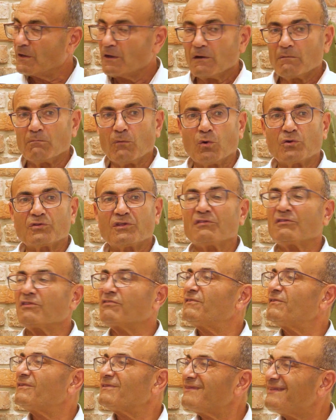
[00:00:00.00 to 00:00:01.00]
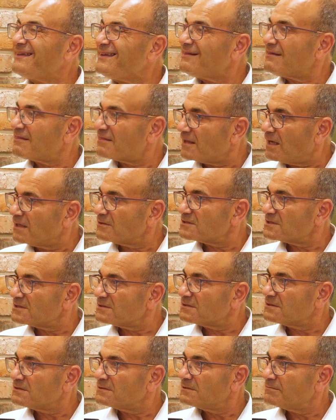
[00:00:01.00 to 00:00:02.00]
more than
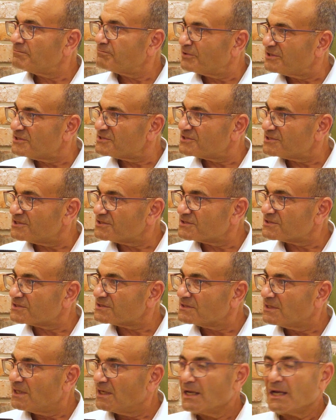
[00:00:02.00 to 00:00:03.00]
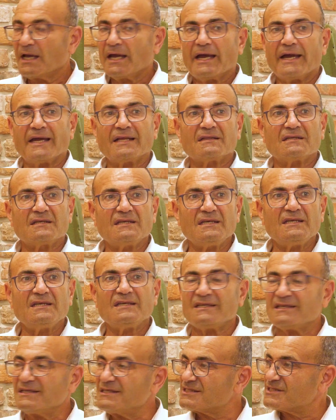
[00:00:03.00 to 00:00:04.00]
13,000 princes. And
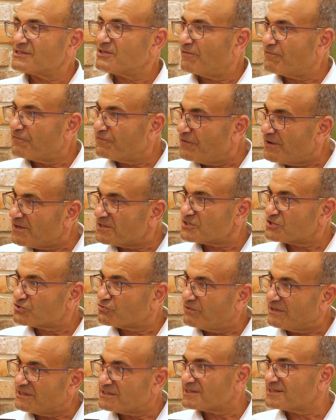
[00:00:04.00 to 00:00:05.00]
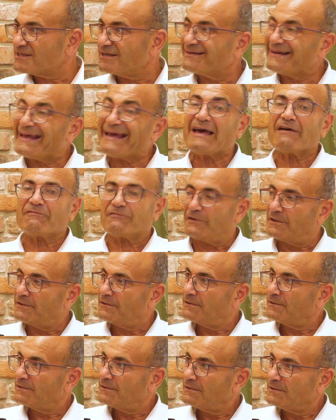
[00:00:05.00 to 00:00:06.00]
he is the first grandson
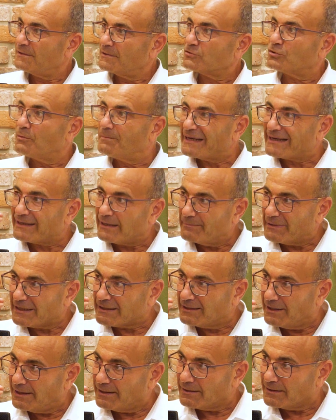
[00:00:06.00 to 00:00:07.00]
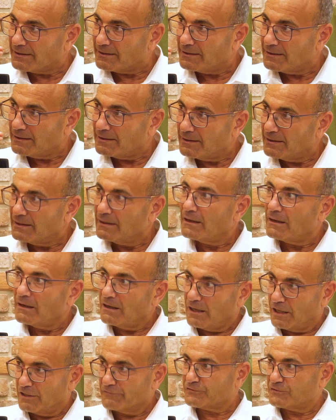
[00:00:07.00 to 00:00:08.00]
ever to become a king
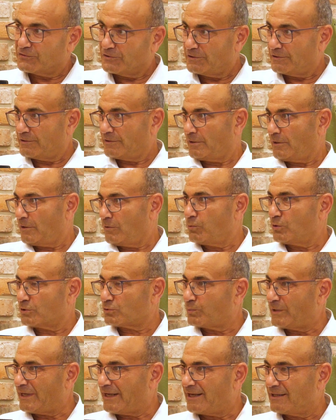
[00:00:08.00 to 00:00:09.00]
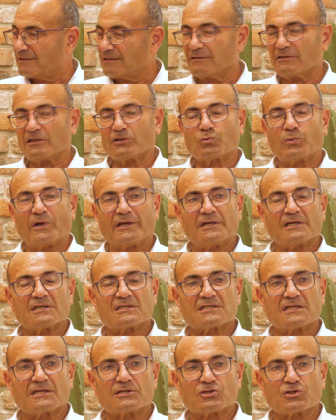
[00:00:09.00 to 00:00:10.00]
after what we had in the 20th
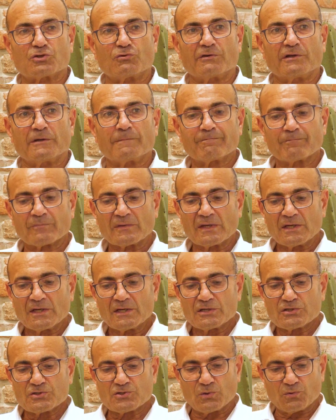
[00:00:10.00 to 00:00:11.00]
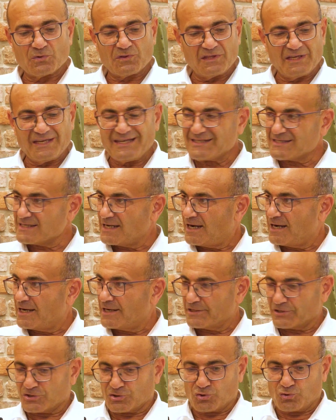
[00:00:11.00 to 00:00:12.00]
century. So these
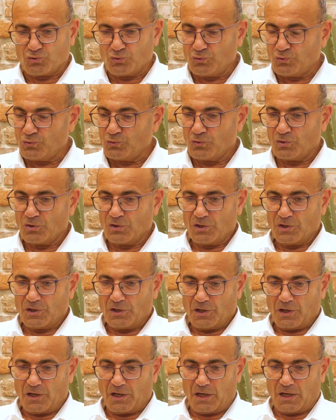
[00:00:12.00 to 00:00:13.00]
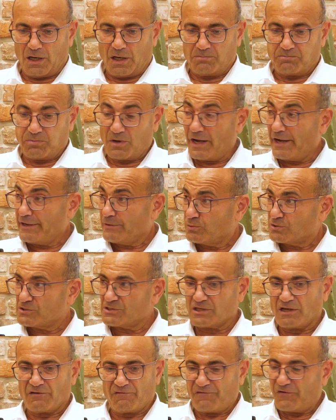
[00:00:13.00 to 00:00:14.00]
are two, I would
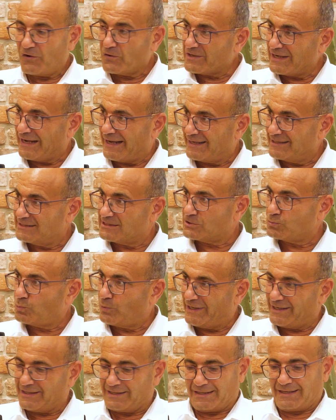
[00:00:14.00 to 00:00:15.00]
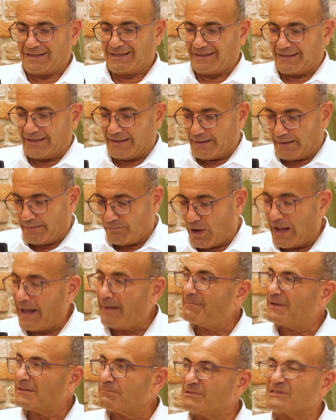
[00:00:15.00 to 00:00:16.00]
say, foci where
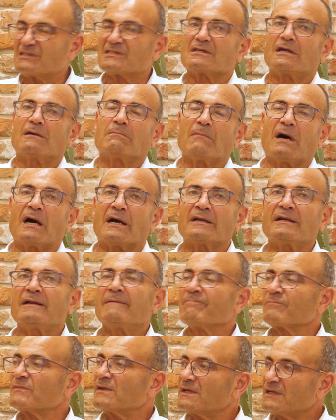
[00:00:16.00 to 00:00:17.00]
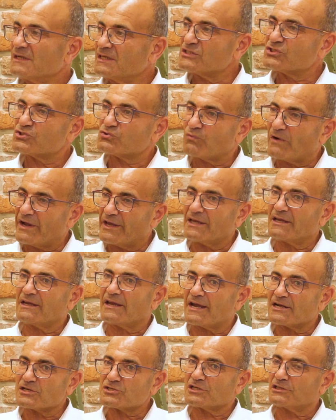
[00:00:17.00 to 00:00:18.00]
Mohammed bin Salman is trying
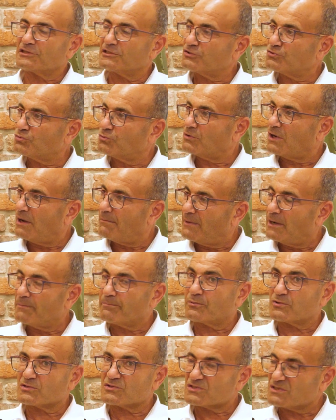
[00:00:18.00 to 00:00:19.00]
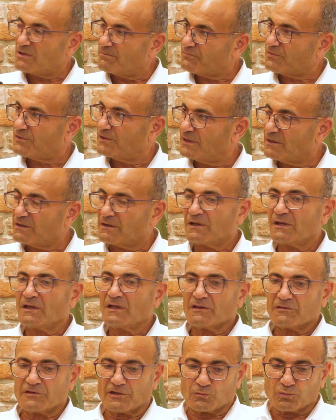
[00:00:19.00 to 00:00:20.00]
actually to come up with something
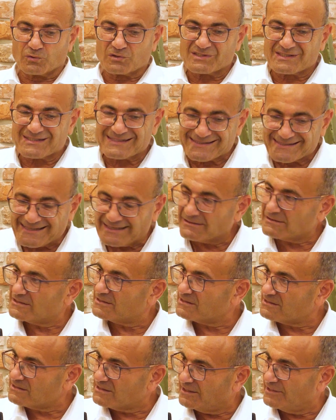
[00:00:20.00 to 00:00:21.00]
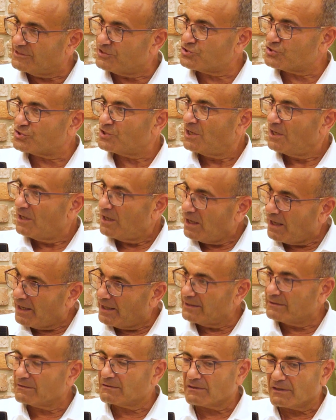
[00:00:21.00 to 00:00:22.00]
that would set the stage
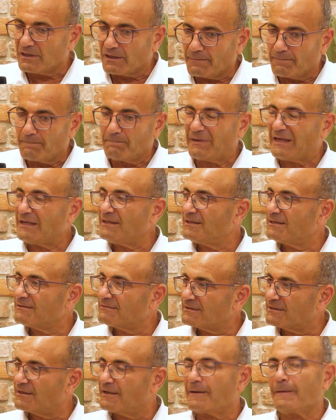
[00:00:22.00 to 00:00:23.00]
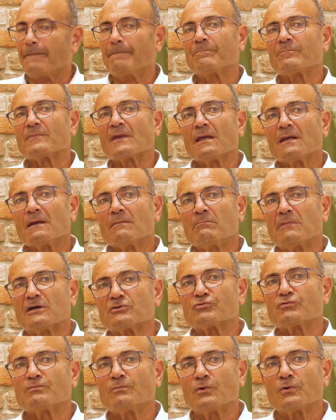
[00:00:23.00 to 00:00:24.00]
and made it
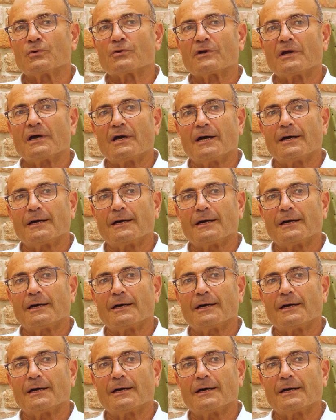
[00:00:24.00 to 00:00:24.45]
much more